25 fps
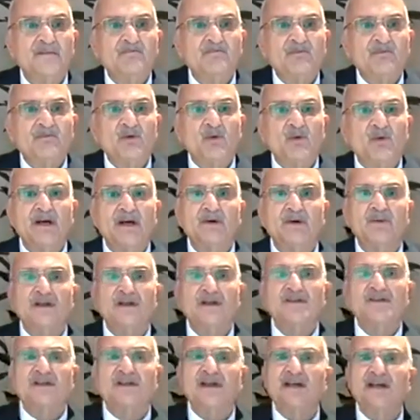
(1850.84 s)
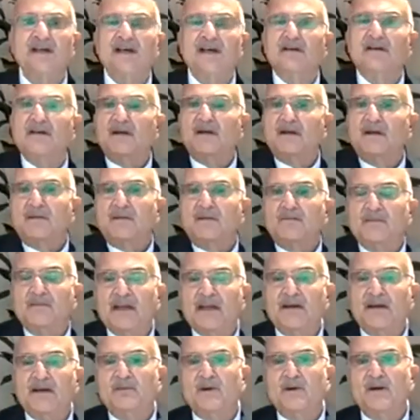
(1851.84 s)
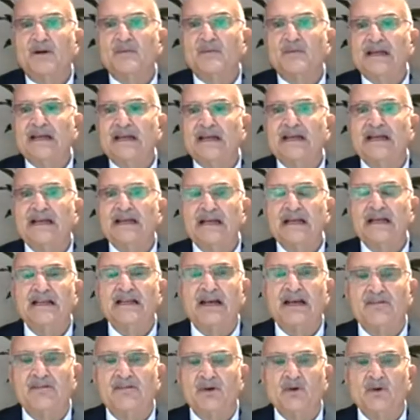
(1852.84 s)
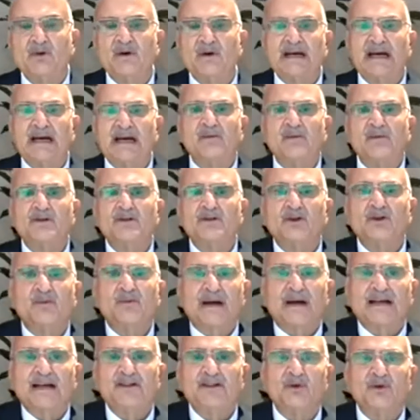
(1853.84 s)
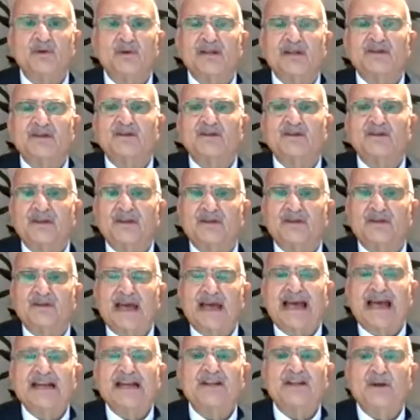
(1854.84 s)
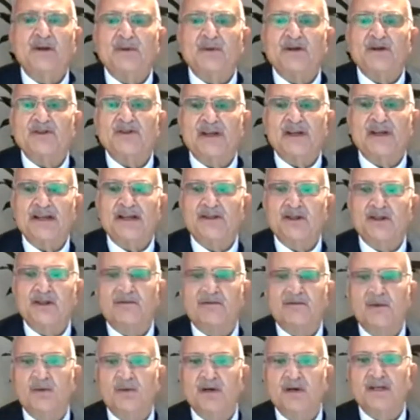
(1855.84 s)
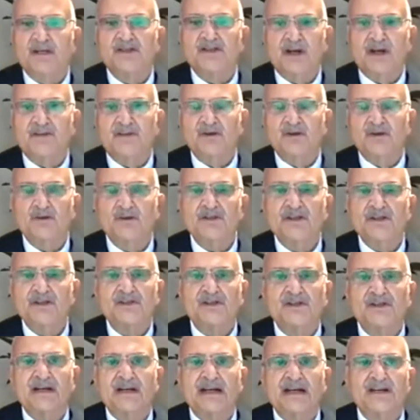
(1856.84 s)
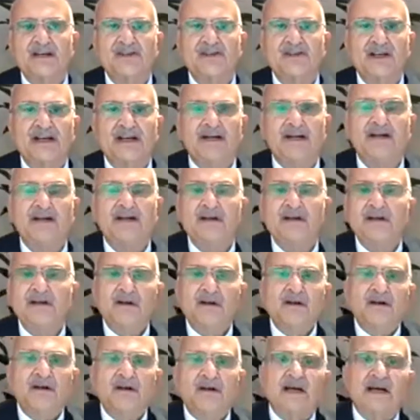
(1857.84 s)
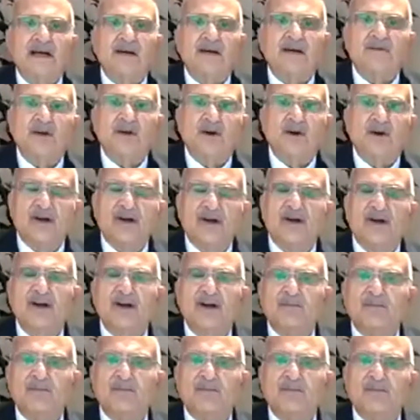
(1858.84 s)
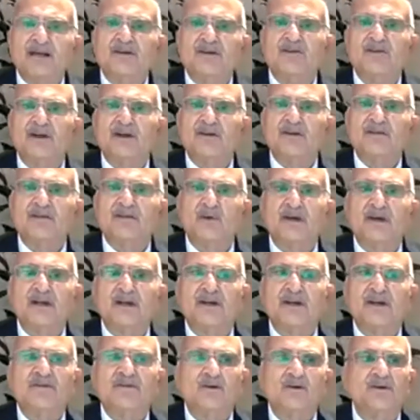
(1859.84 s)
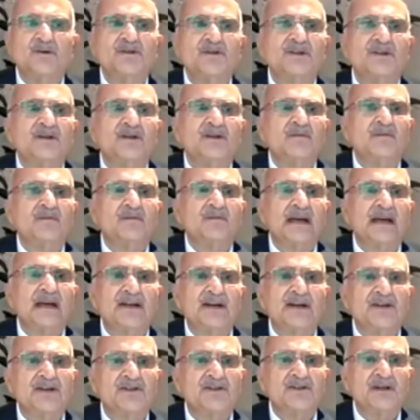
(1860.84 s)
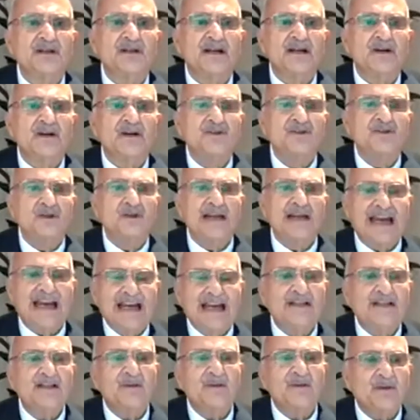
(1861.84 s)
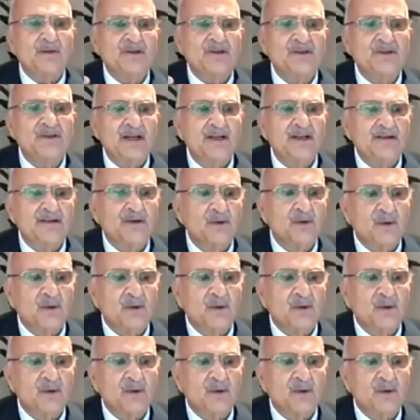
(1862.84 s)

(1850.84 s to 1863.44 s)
where we see people being killed everywhere. I want to remind you that 80% of the world's refugees, and I'm the honorary patron of the World Refugee and Migration Council, 80% of the